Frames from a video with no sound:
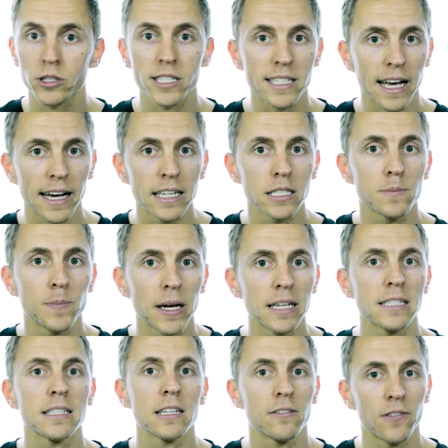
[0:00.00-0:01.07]

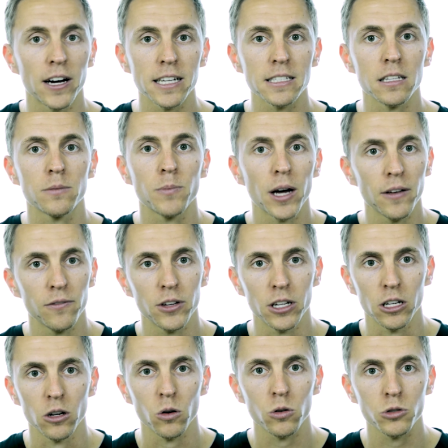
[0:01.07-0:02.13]
science-based advice in my
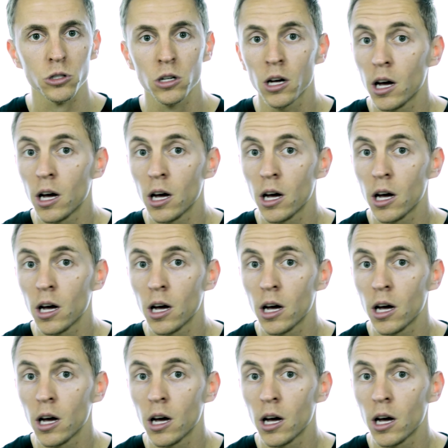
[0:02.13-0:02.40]
videos.